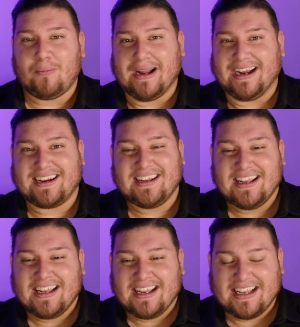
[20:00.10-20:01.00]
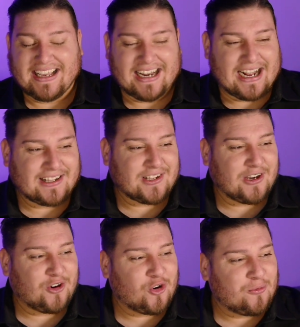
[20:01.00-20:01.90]
back. And I
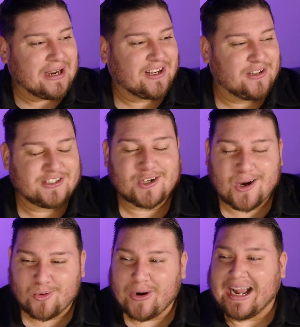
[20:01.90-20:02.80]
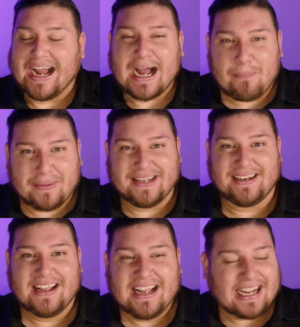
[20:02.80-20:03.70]
thought, oh, my goodness, God, what
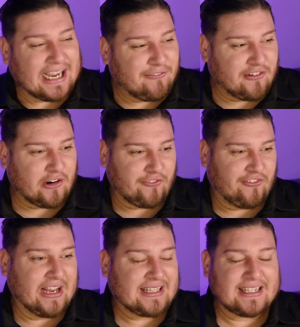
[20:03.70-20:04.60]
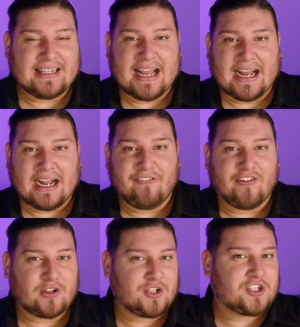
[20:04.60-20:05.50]
happened? I felt faith in that. I
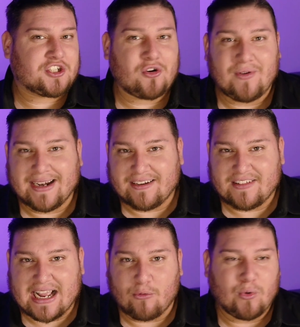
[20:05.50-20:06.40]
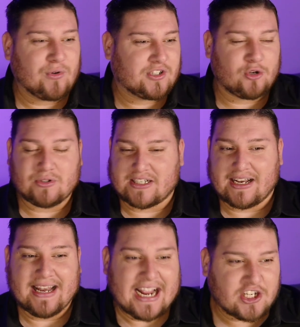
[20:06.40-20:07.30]
felt the stirring of that. There was
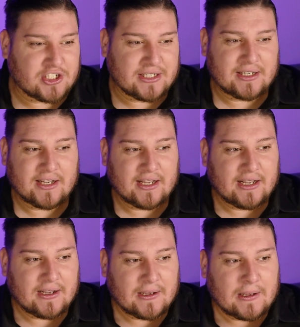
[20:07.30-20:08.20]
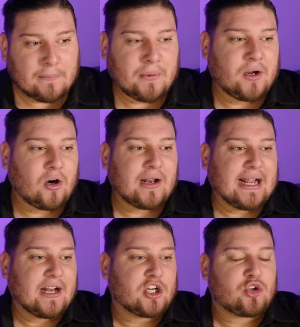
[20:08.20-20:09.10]
connection. But God
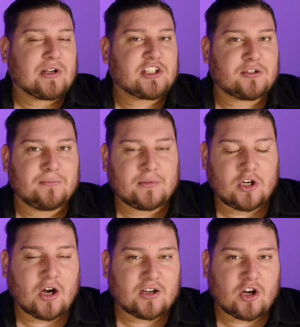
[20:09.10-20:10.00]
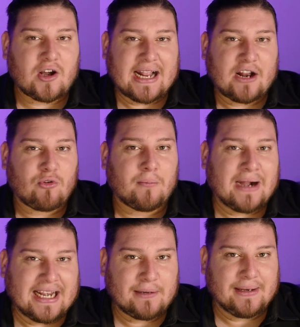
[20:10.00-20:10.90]
had to trust God had to
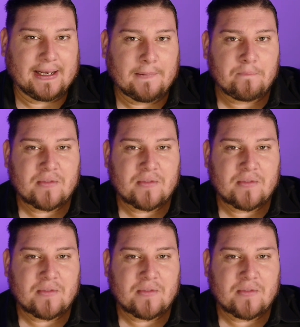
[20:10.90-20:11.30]
remind me